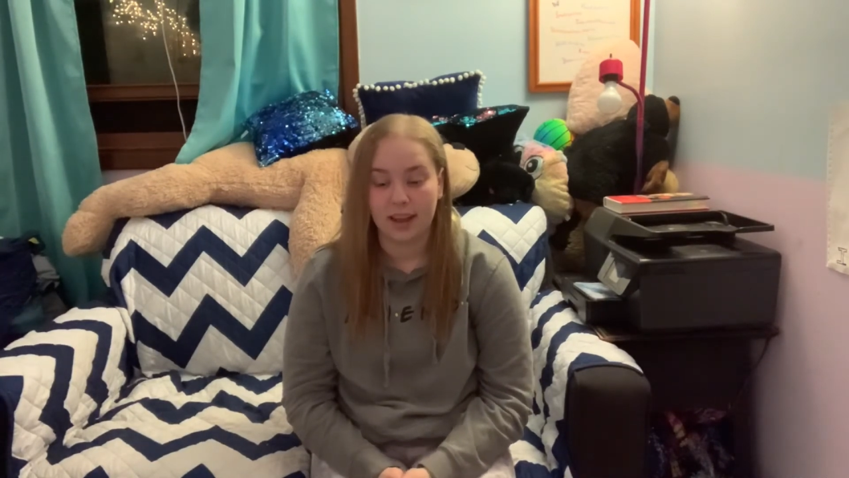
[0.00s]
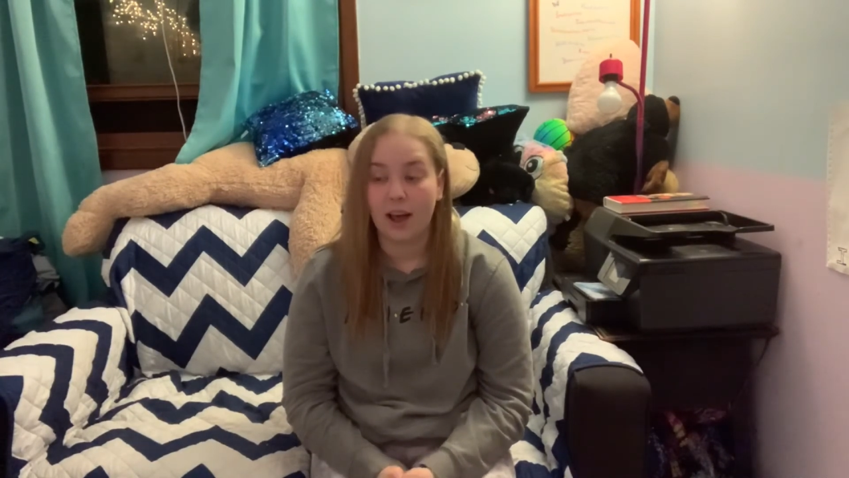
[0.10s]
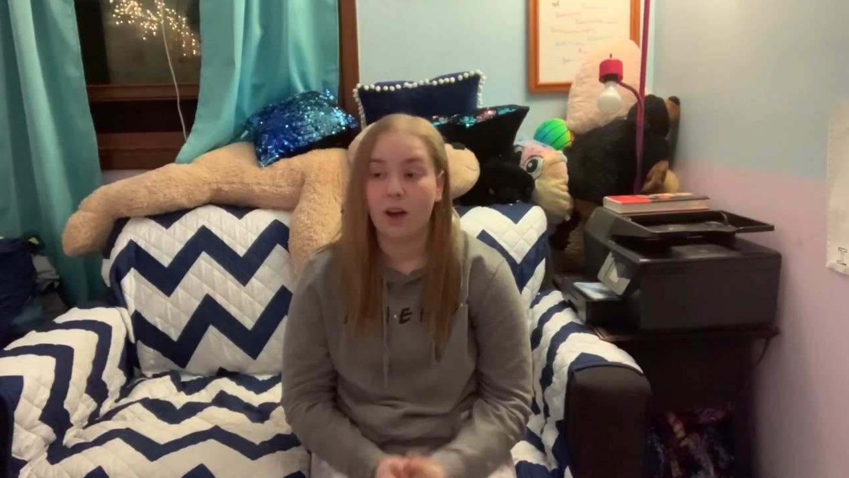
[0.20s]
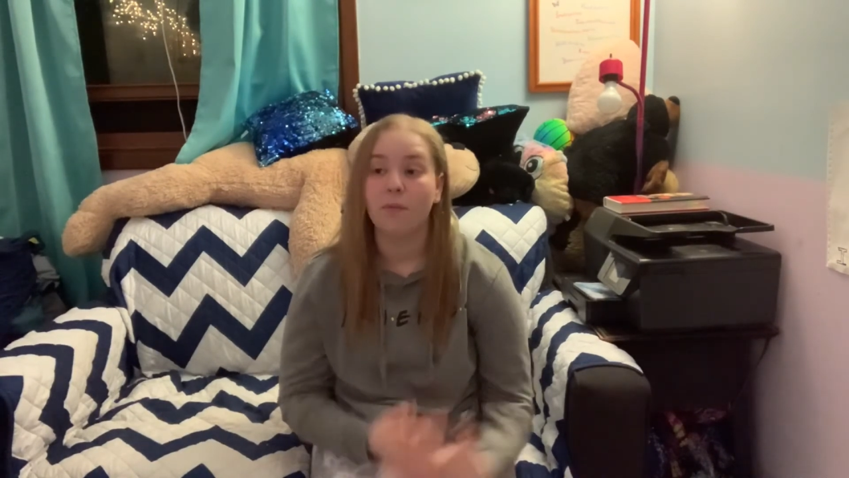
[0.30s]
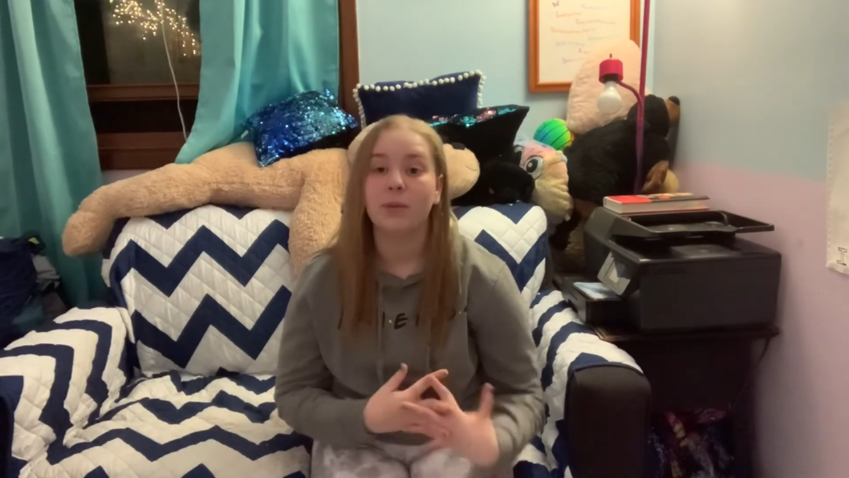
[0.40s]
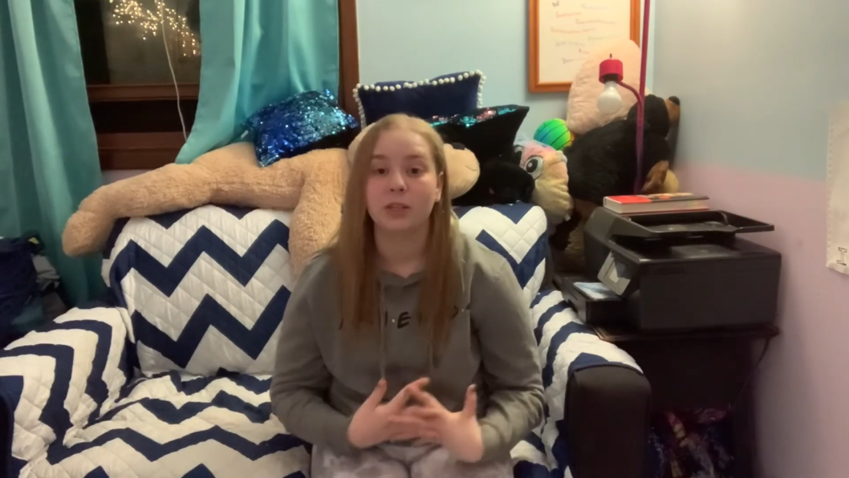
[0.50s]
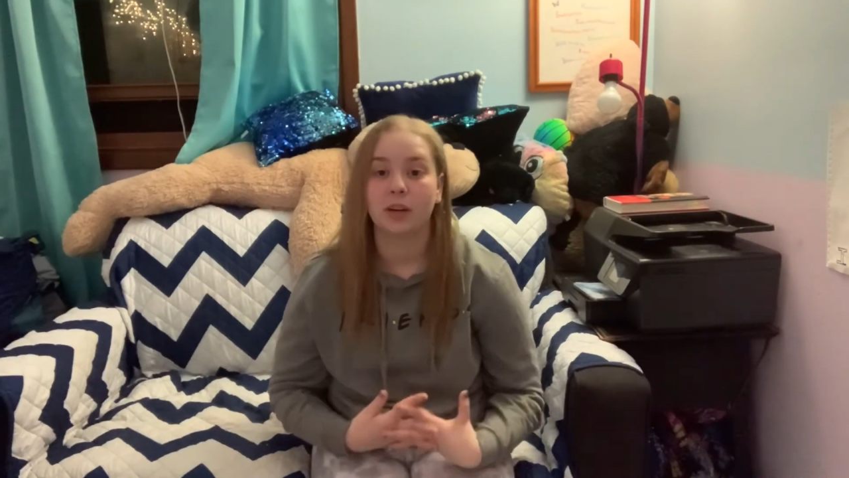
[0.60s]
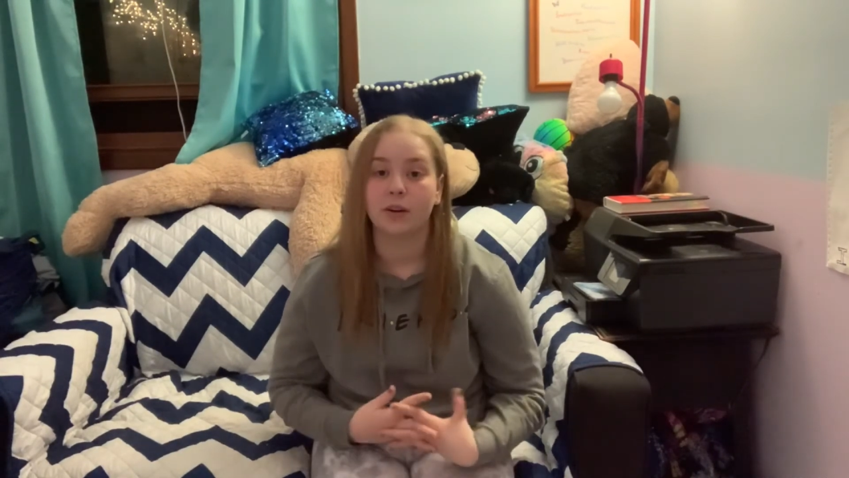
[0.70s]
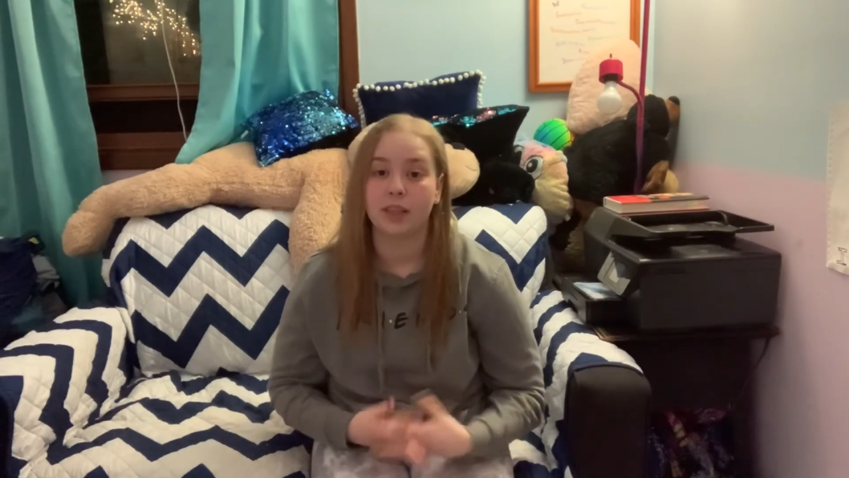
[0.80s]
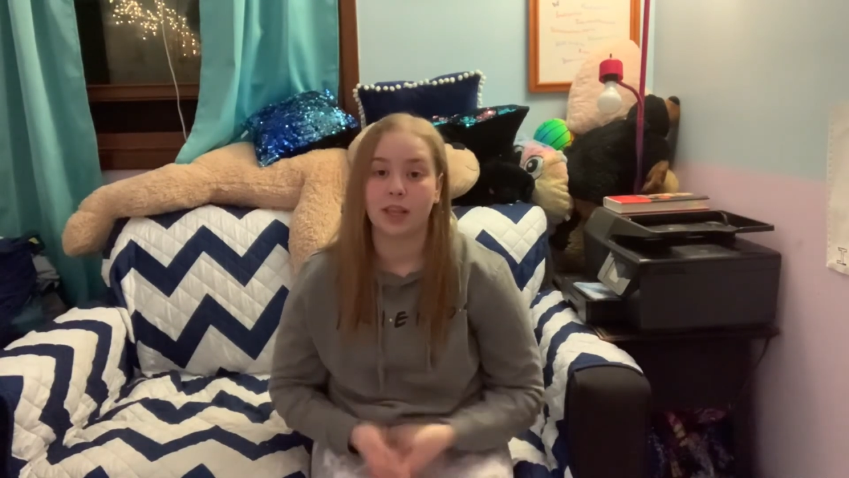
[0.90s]
help me
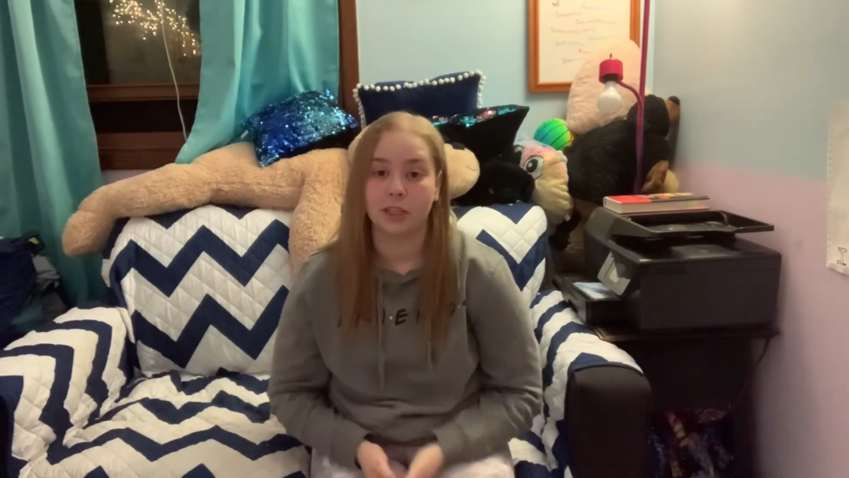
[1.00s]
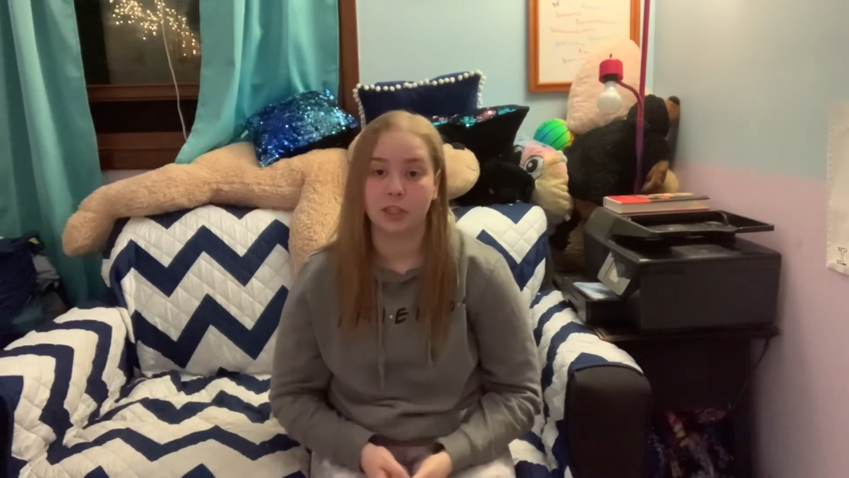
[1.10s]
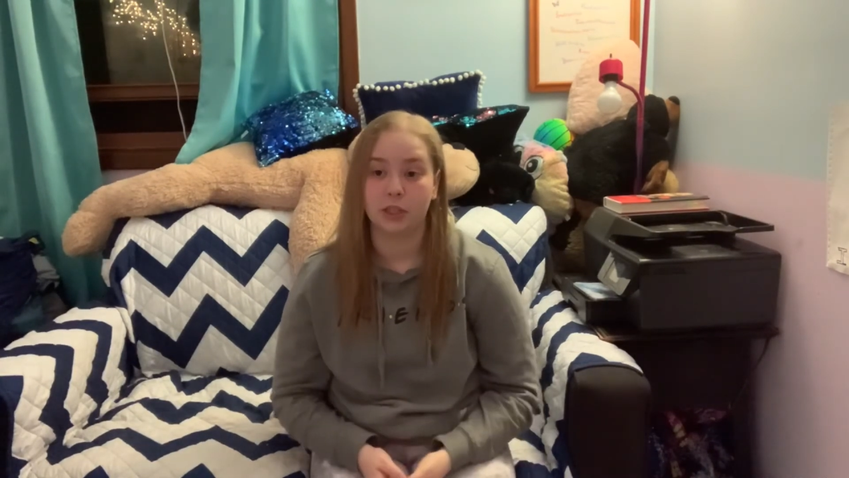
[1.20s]
show her that she's